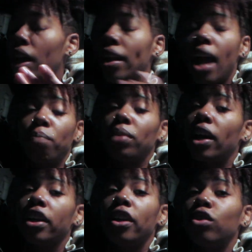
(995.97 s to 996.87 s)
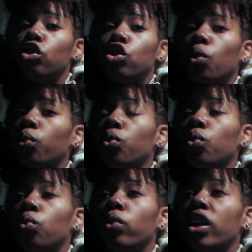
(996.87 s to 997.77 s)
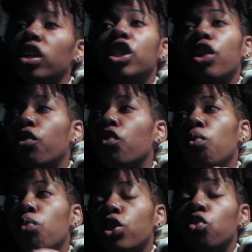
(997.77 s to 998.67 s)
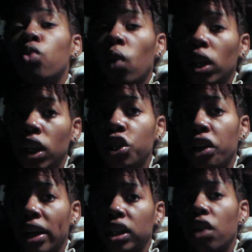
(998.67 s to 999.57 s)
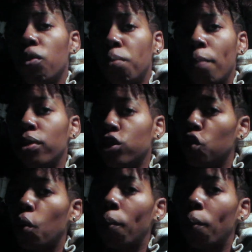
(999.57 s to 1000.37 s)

and I'm not here to show you any different from what you know unless you're asking for my personal